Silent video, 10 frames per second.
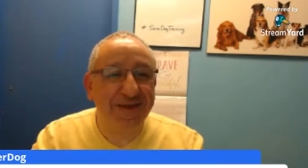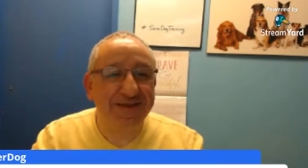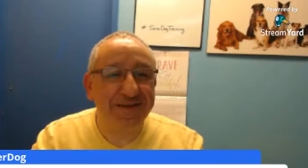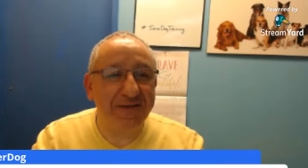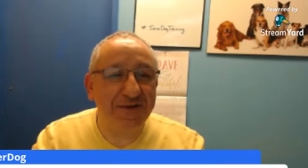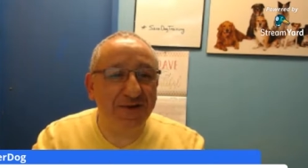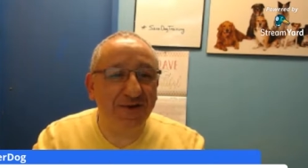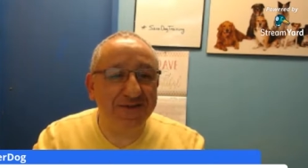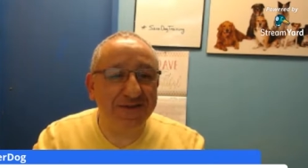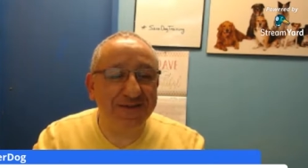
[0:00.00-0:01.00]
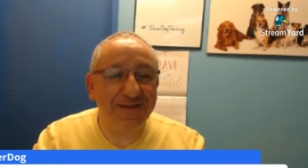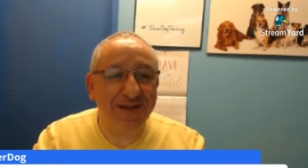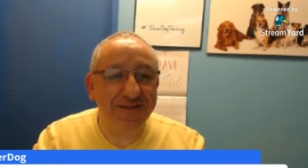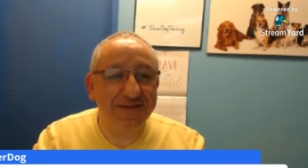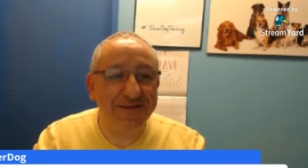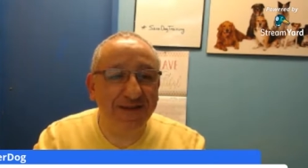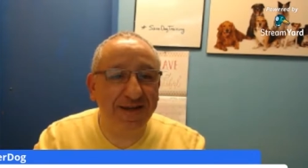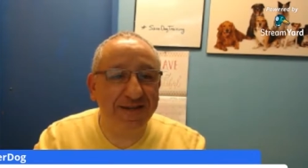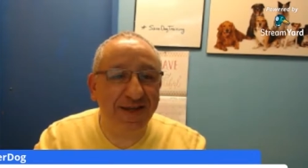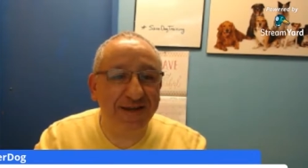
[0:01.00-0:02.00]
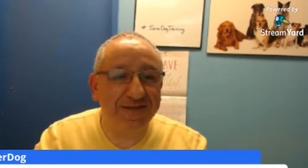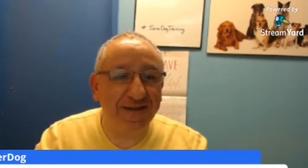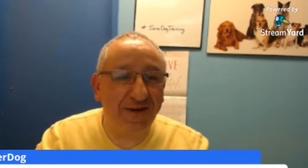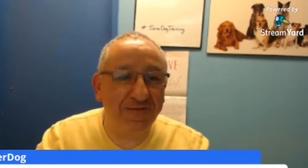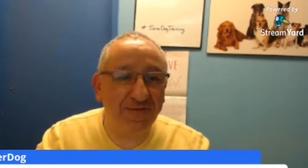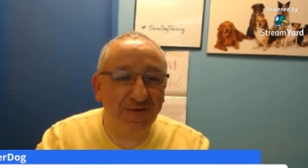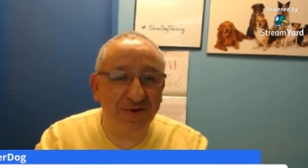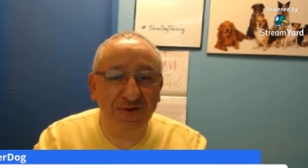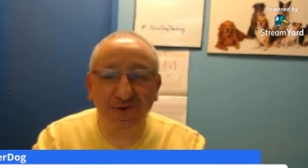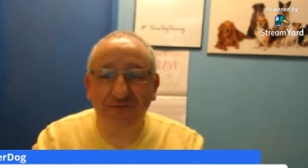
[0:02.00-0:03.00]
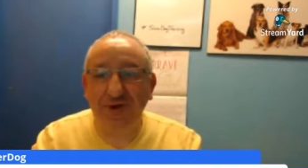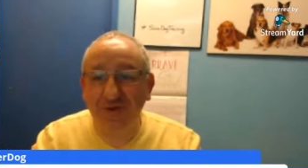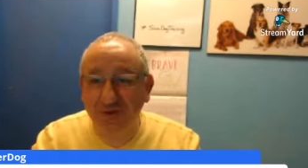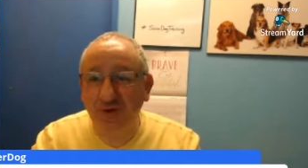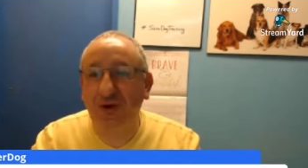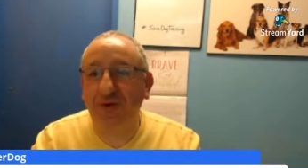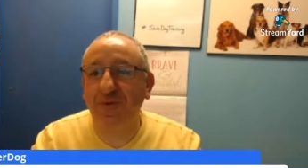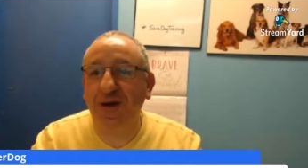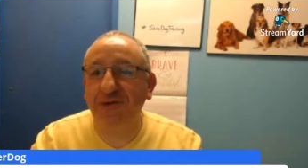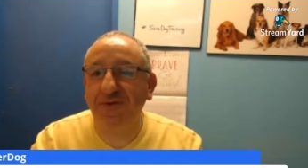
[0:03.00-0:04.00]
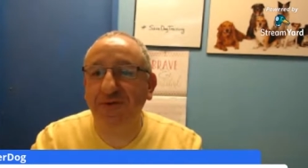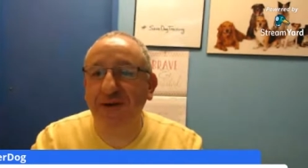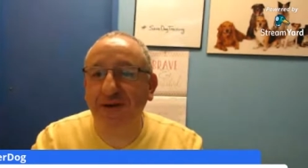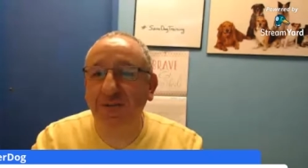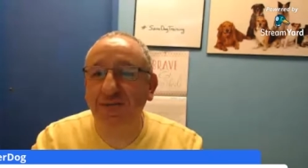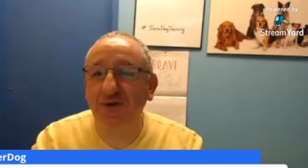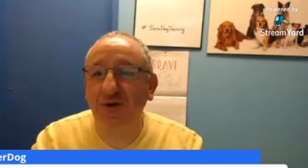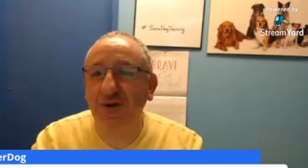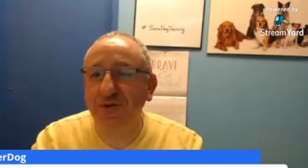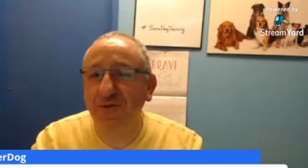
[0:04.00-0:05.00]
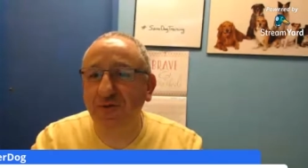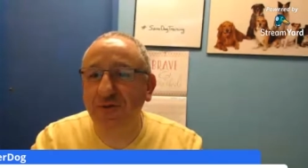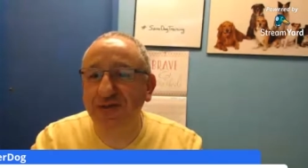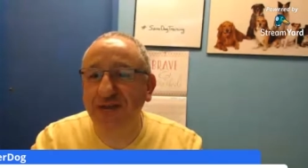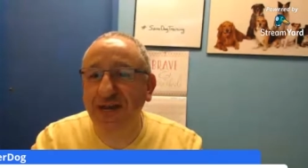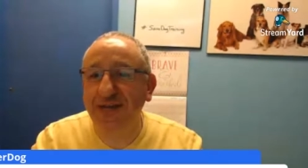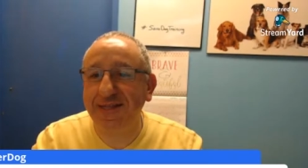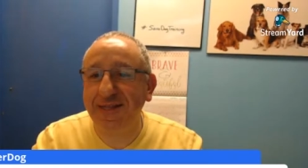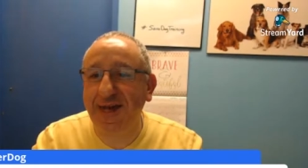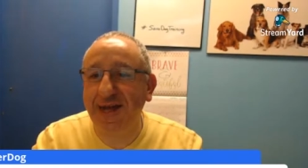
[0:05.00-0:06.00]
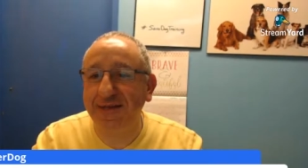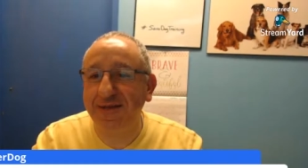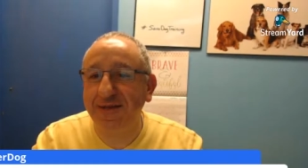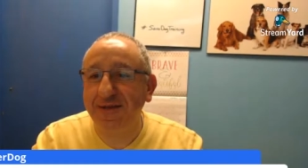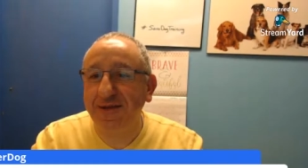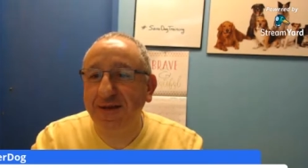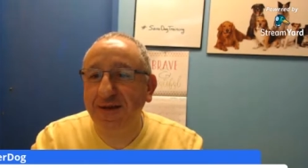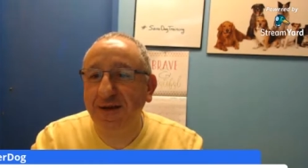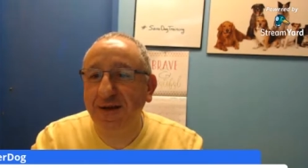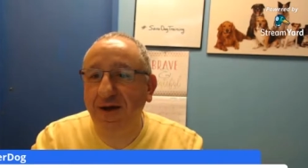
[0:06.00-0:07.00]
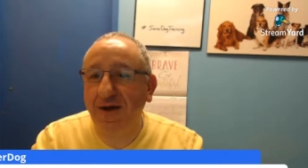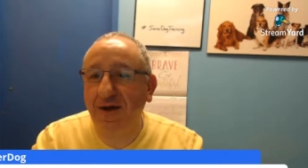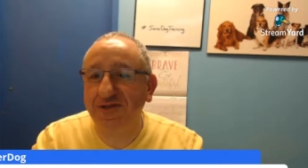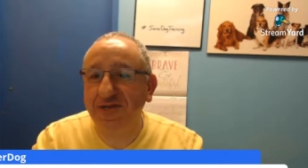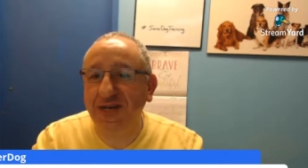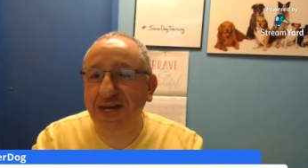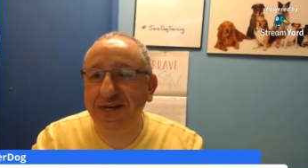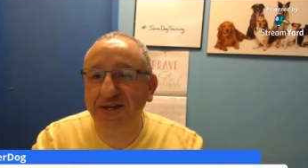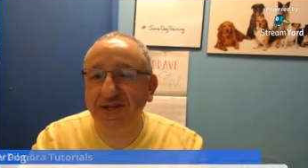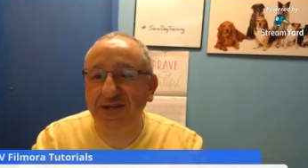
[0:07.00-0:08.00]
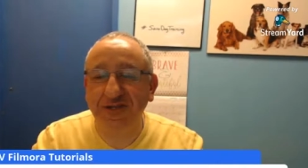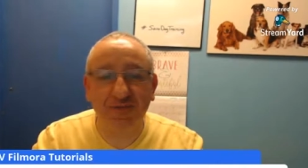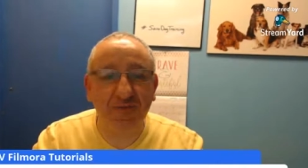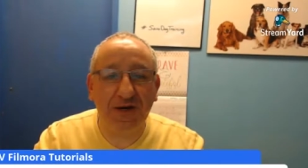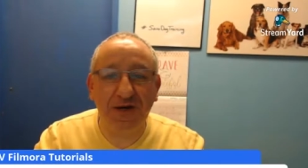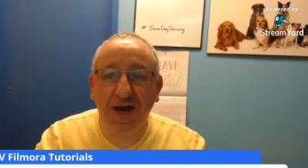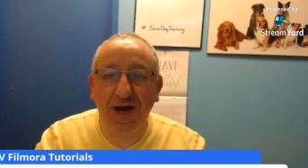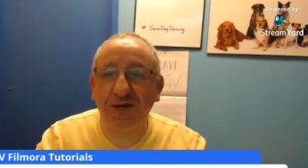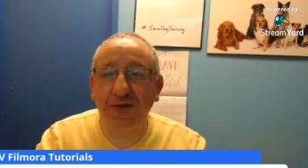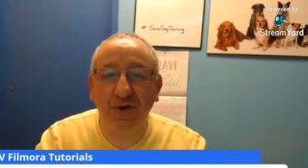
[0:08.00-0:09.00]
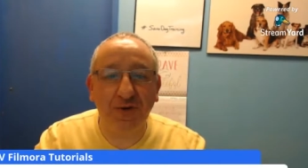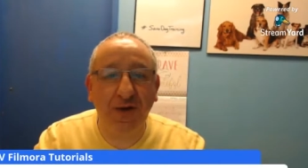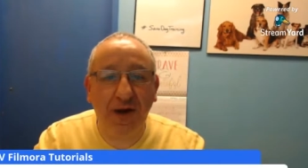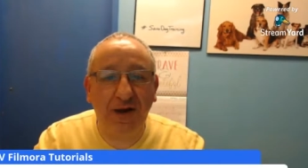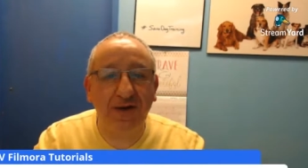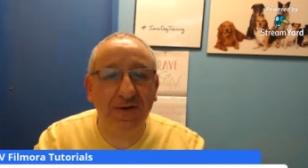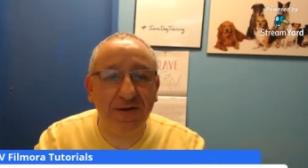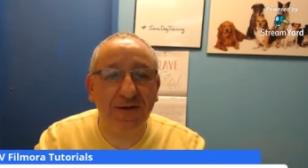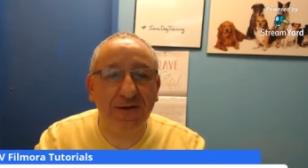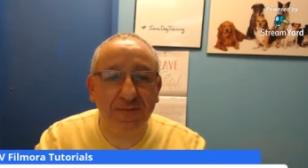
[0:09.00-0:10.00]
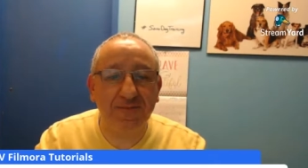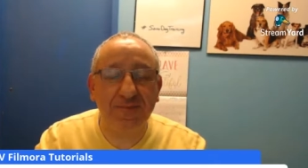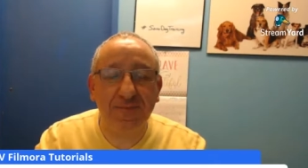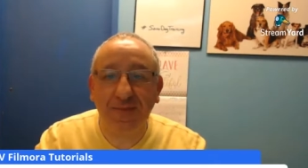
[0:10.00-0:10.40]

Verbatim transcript: Saber Dogs is th- saying thanks a lot for your boss You are very welcome. So you were saying that uh, Husky energy is very high. You know, hu- um,